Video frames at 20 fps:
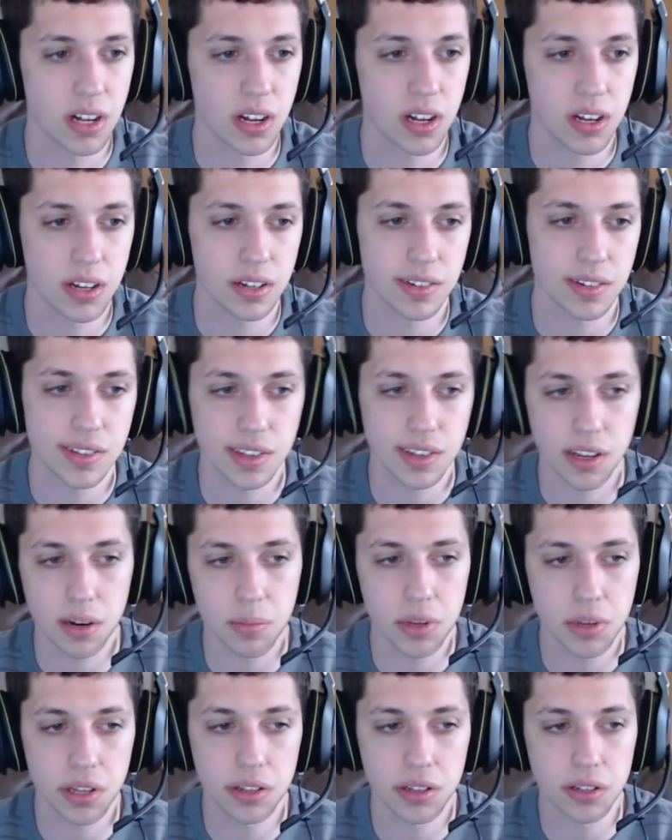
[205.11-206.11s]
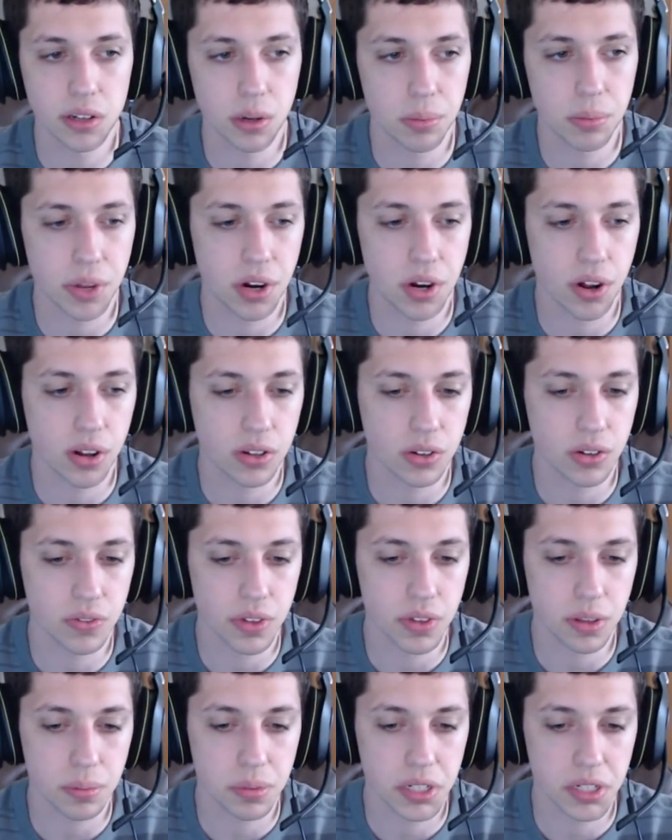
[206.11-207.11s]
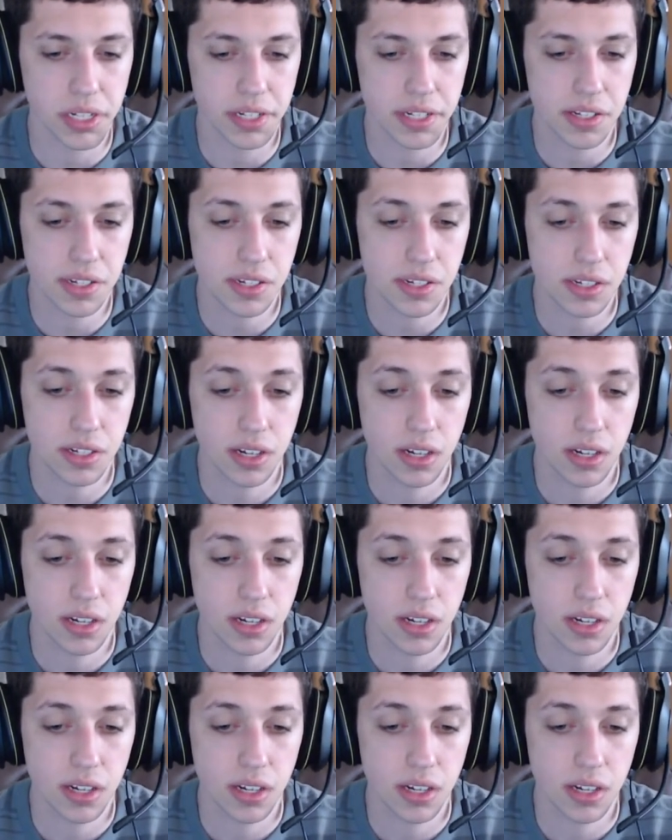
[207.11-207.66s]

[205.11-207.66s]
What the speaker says: It's gonna be a little bit all over the place.